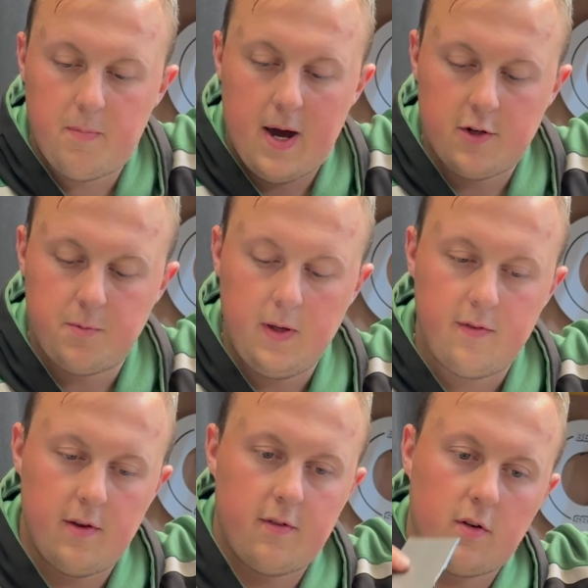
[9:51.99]
patch
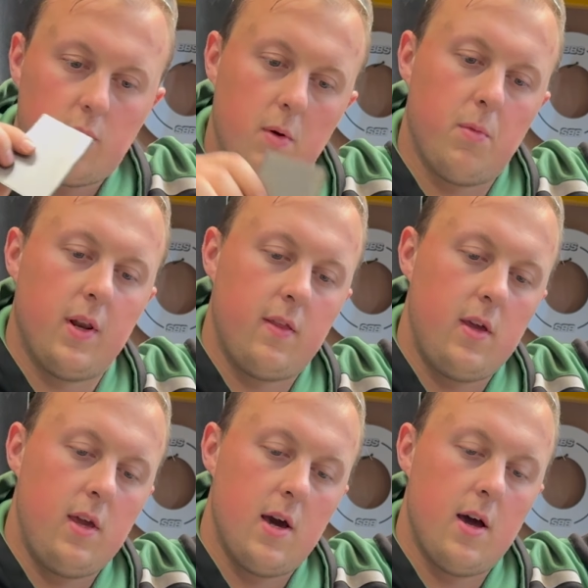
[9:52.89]
pieces to go in one of
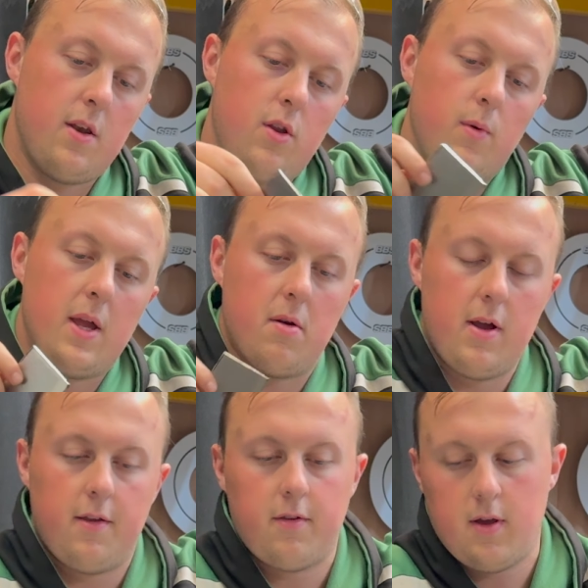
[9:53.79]
the new
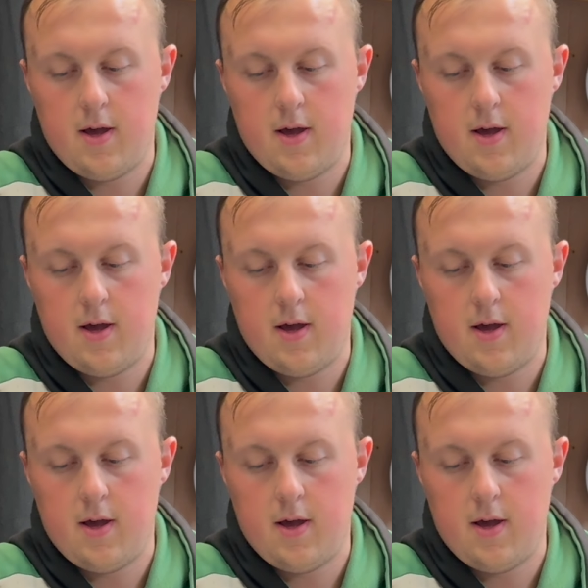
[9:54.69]
areas.